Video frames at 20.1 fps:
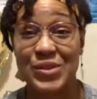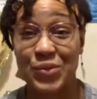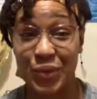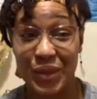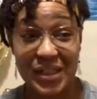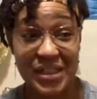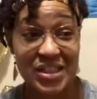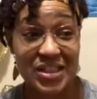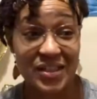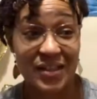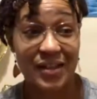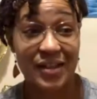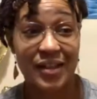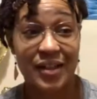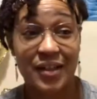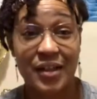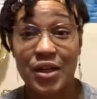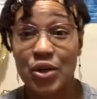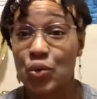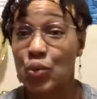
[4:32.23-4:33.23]

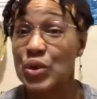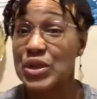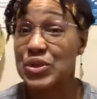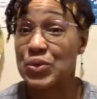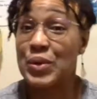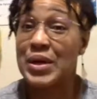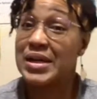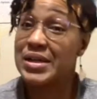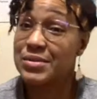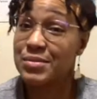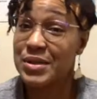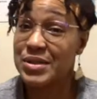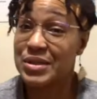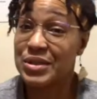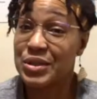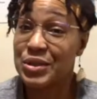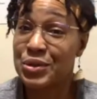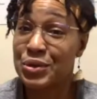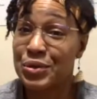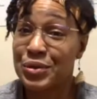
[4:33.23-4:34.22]
which way I'm supposed to
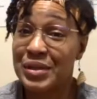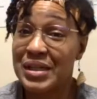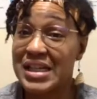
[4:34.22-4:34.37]
do.